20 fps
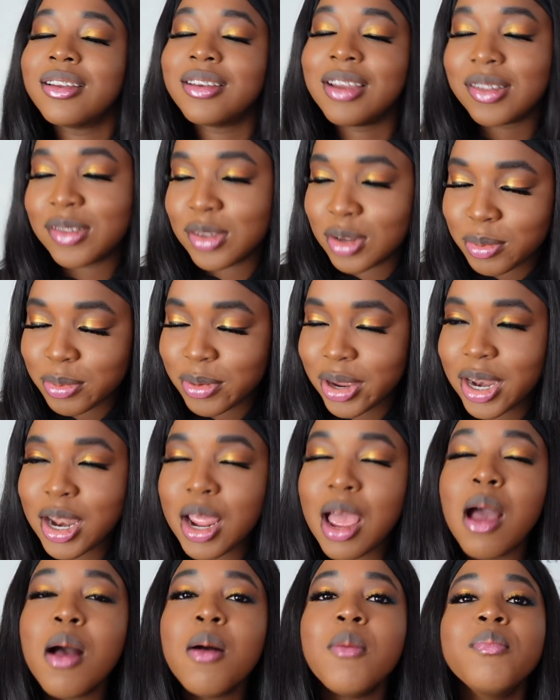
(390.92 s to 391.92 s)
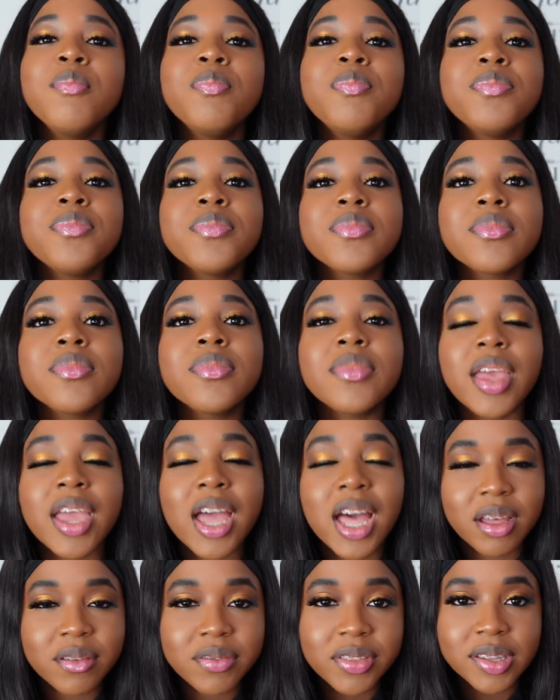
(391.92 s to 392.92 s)
that's not the point they
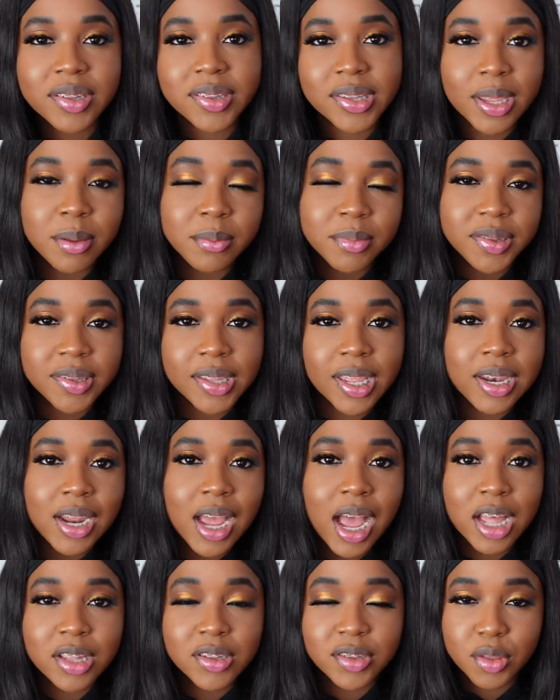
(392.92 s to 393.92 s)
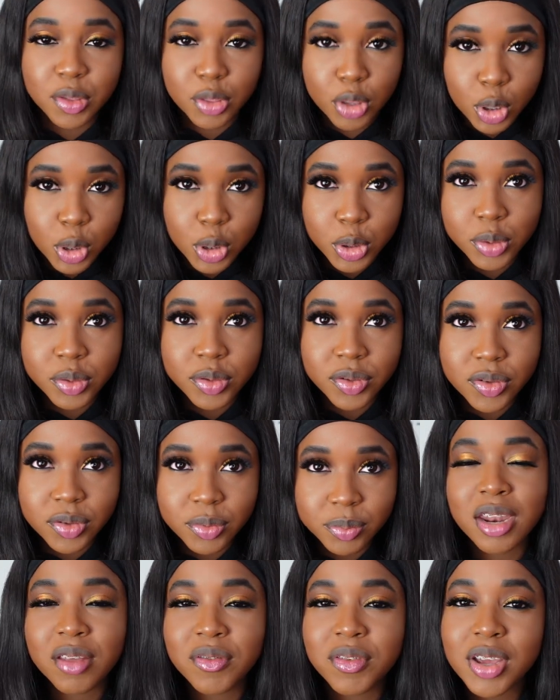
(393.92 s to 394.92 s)
have the same scent as those
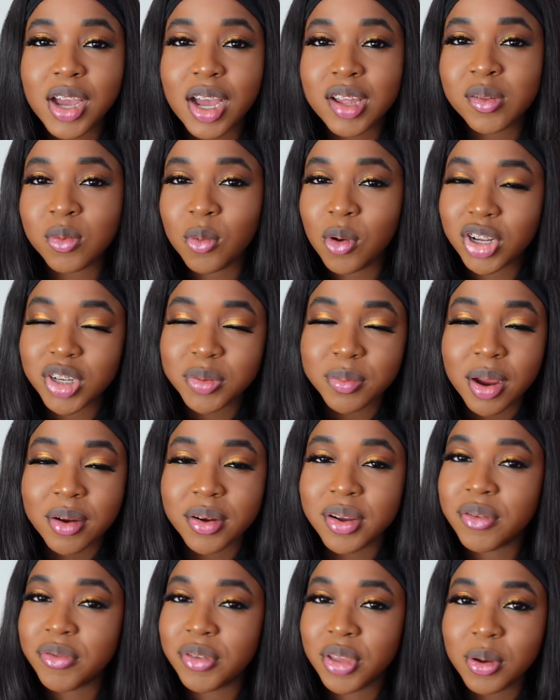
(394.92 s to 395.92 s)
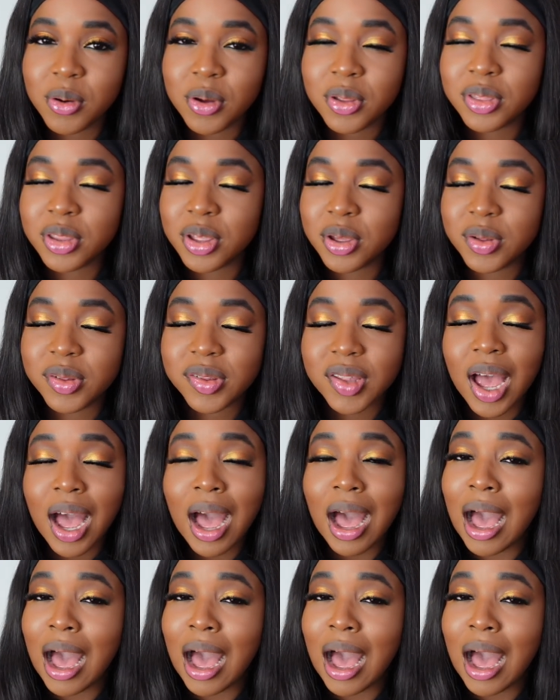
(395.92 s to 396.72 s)
and if you guys watch my review on those